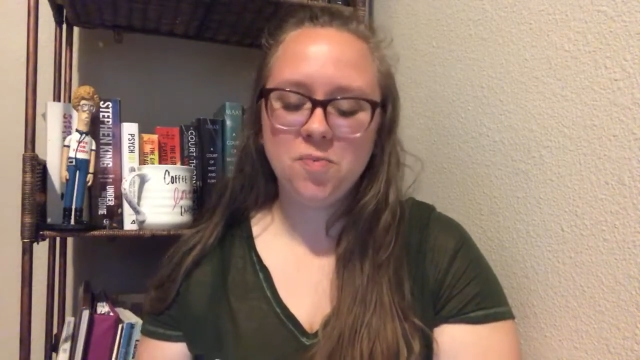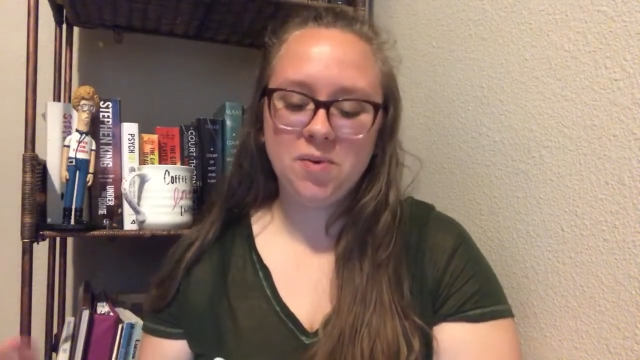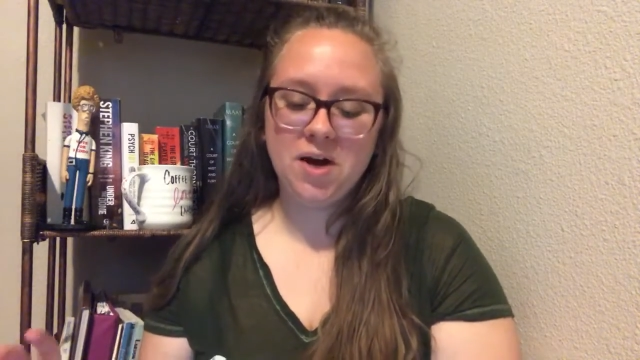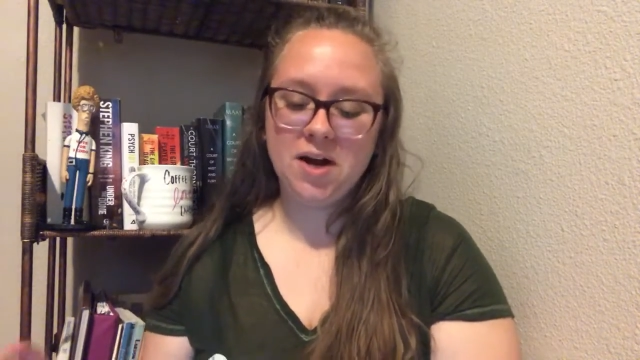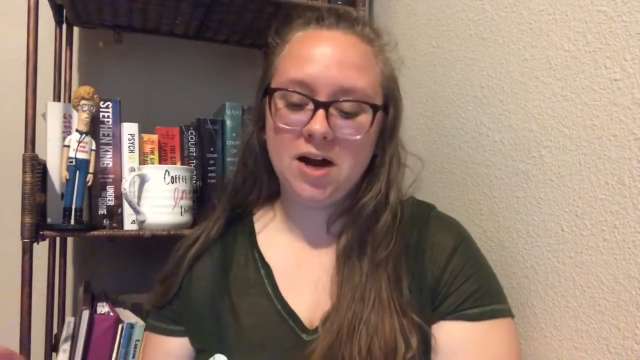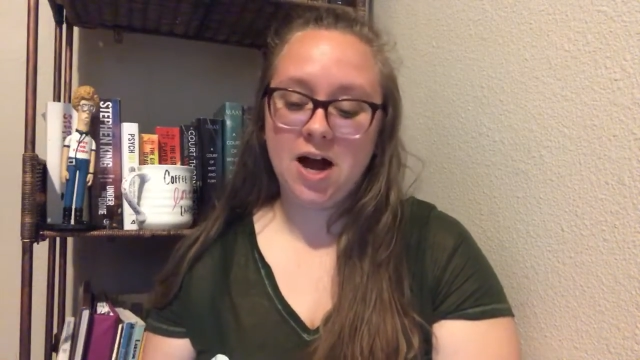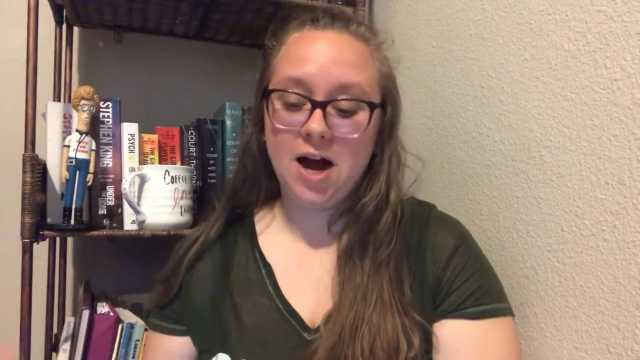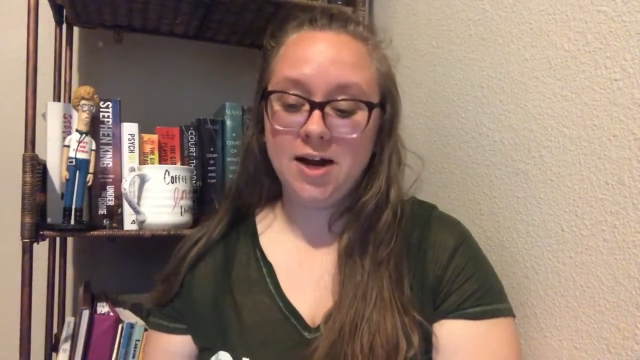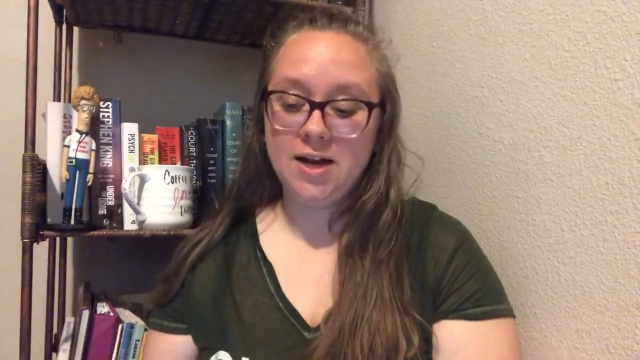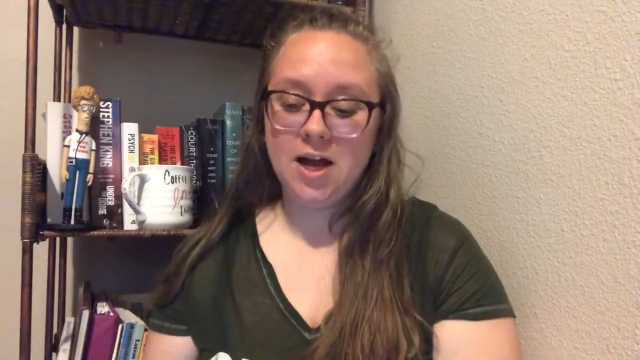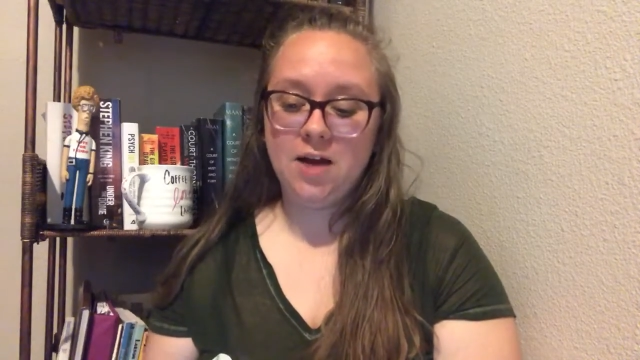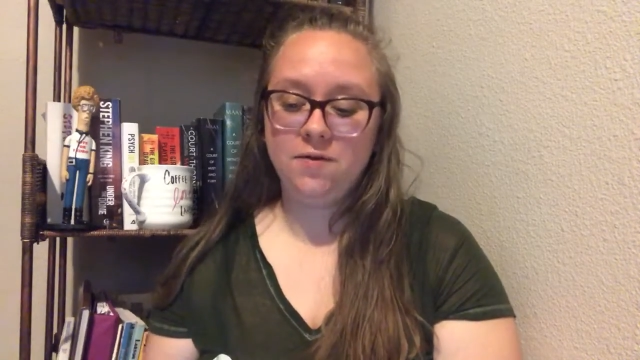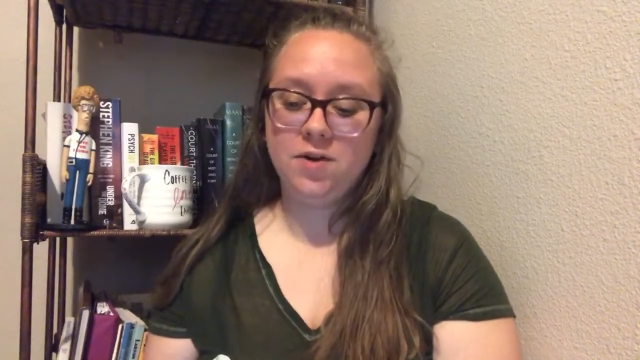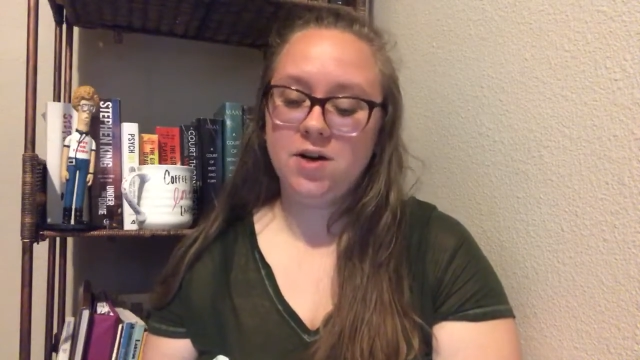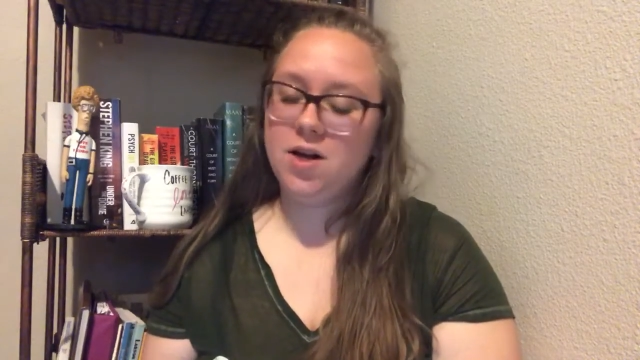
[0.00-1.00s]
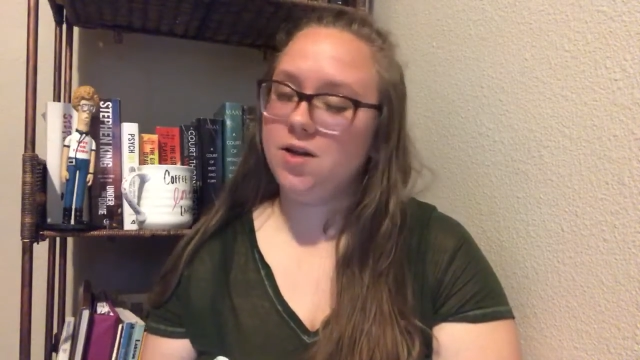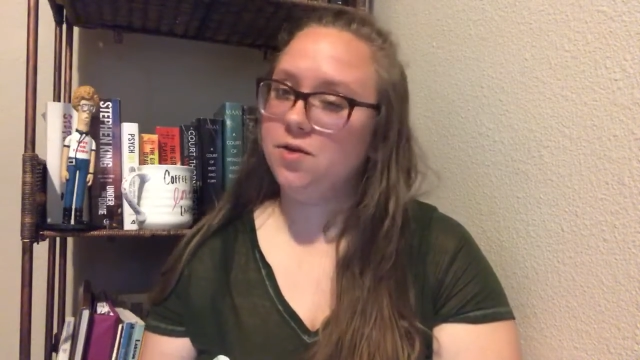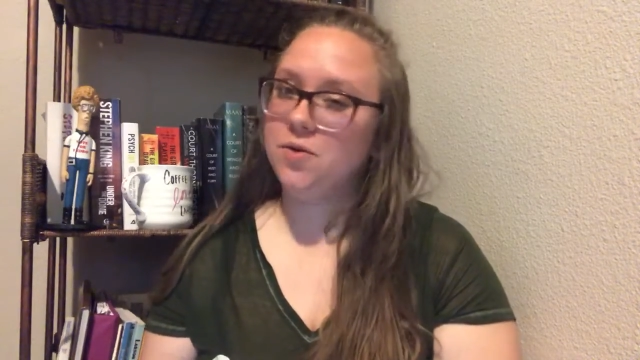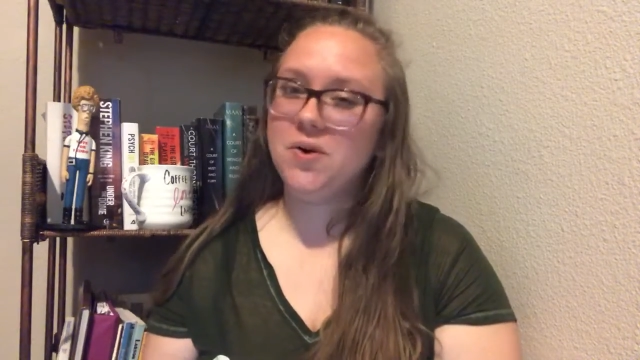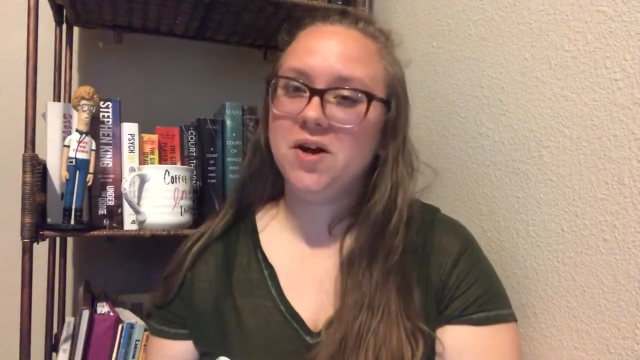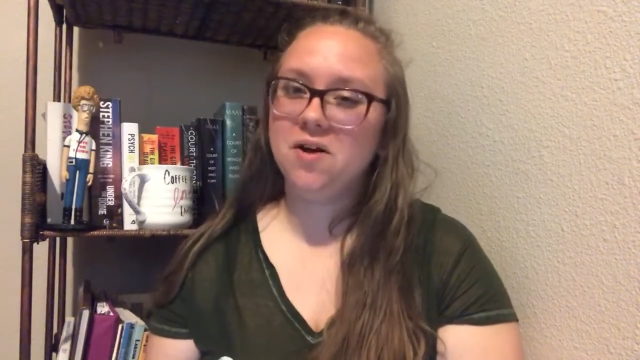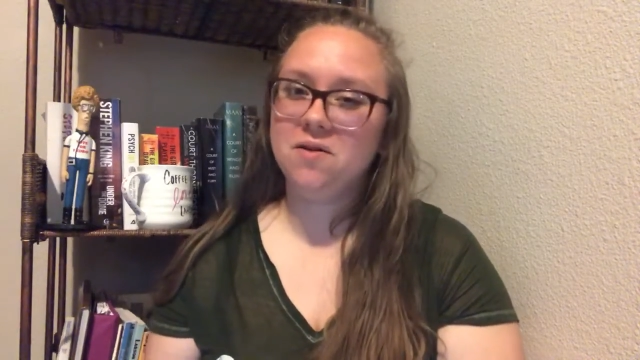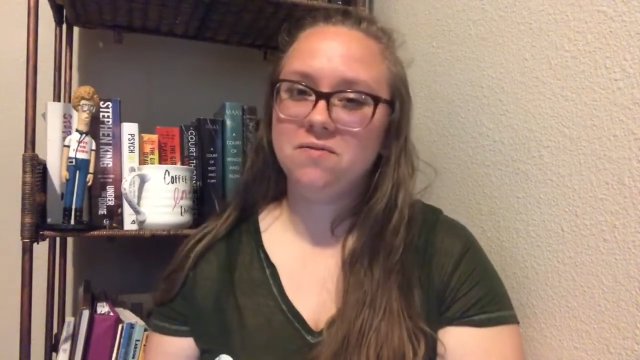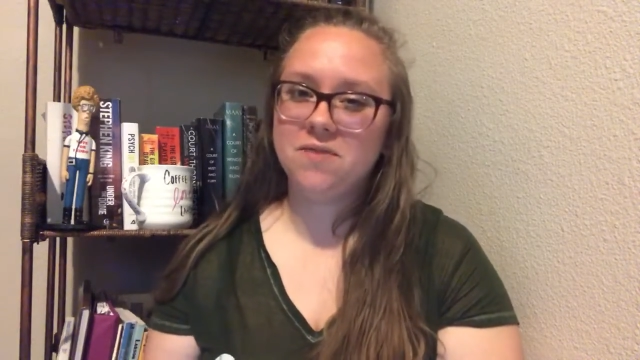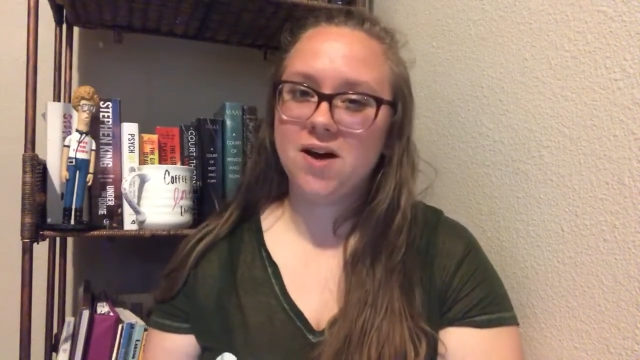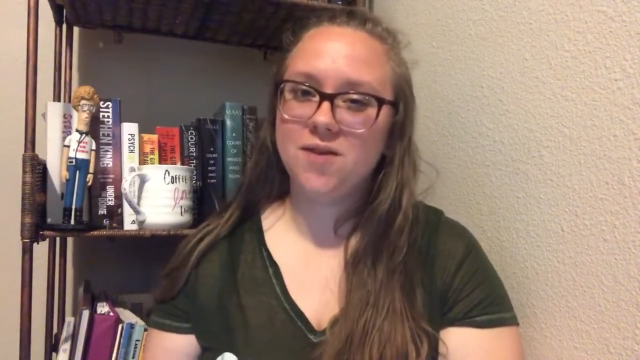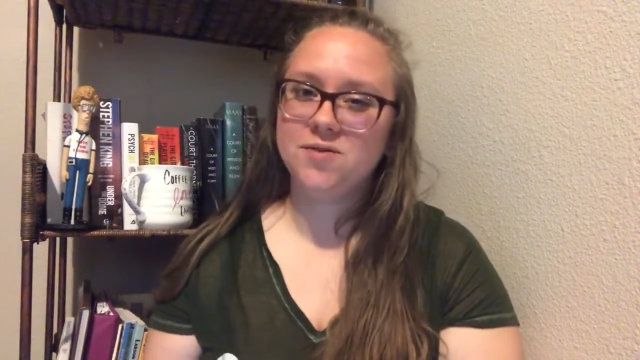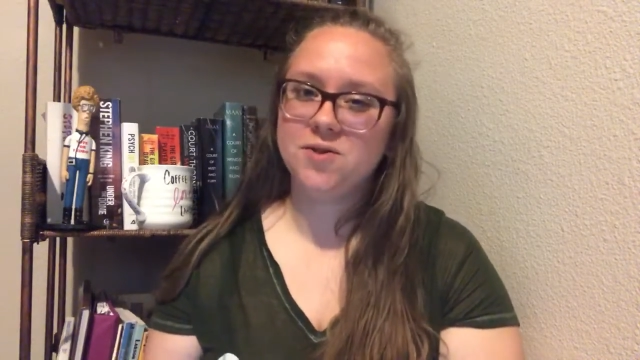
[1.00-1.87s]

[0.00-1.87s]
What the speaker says: but I gave it a 3 out of 5